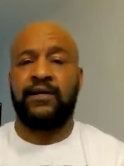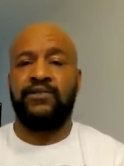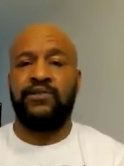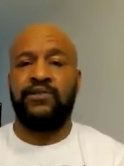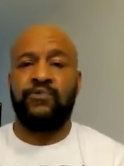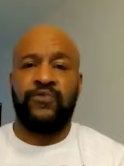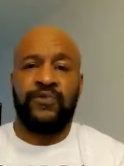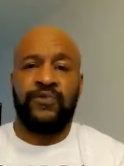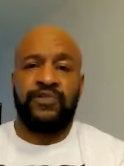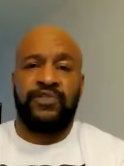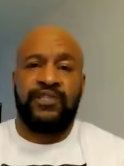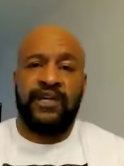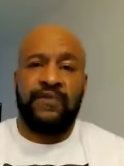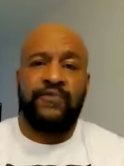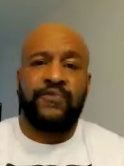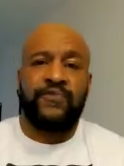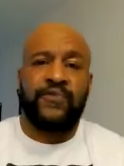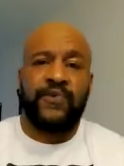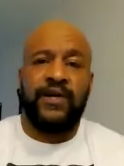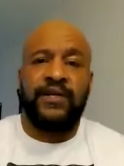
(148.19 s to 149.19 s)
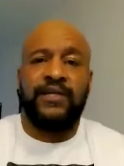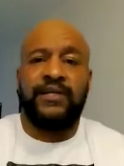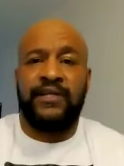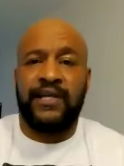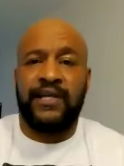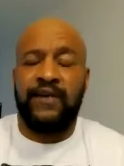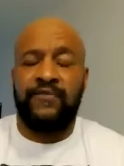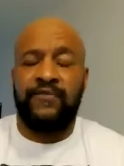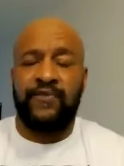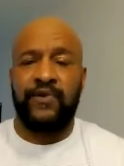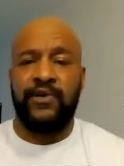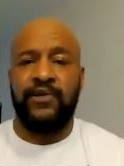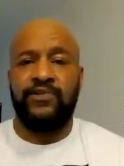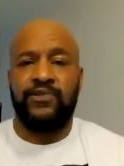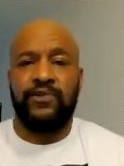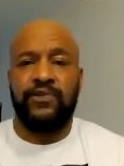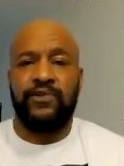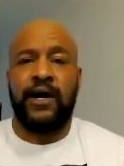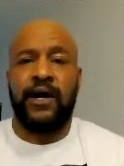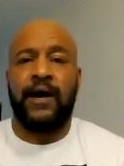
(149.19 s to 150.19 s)
because it was from seventh grade to ninth grade
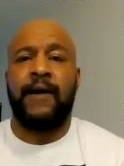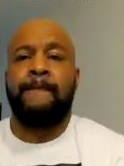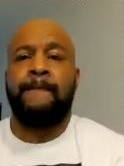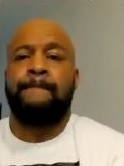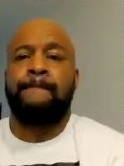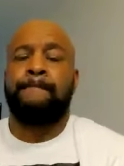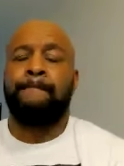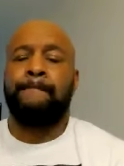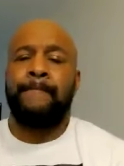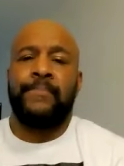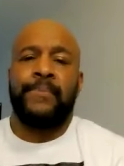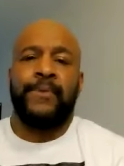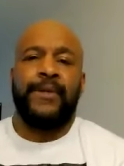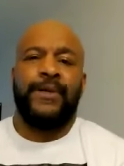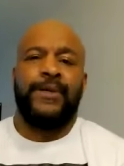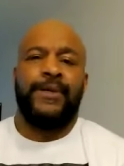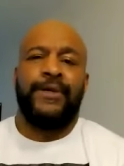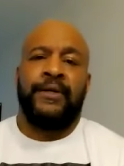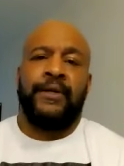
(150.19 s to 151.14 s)
junior high.